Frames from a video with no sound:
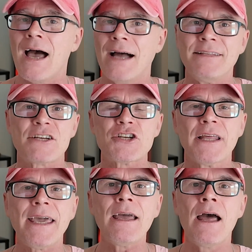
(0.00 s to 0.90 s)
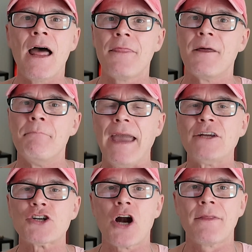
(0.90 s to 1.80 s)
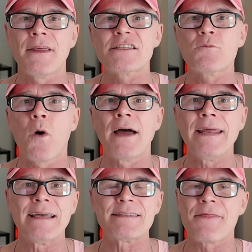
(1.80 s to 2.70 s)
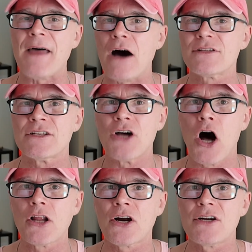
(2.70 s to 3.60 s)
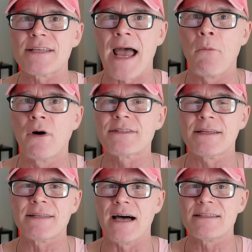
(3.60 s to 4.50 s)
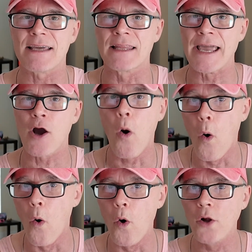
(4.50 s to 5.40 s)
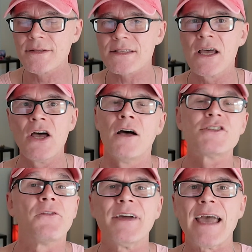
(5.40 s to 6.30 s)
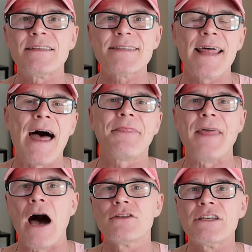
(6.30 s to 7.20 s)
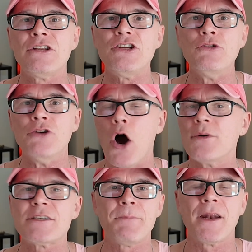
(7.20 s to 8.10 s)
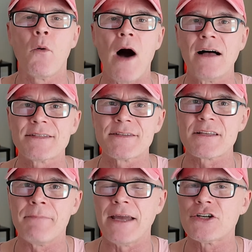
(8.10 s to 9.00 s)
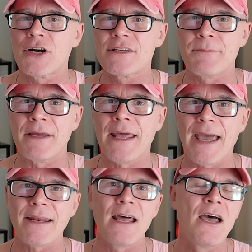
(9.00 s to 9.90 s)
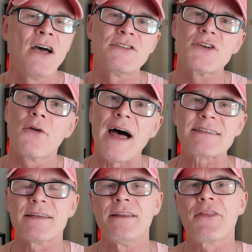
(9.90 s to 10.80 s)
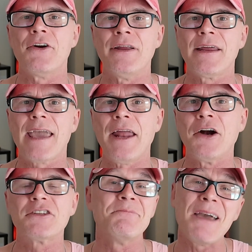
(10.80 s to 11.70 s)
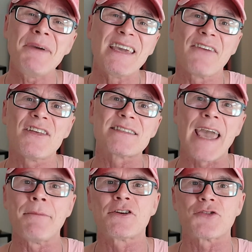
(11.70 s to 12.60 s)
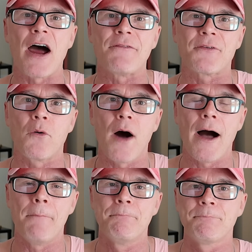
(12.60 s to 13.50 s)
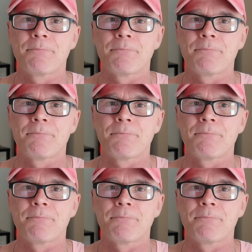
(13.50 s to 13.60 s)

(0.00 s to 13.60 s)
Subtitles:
Additionally, the major on this one hits $1,000, and once it does, it holds. So if it gets to that 1,000, it's been a while since the major has been hit. So that's another indicator to maybe give this game a try for a while.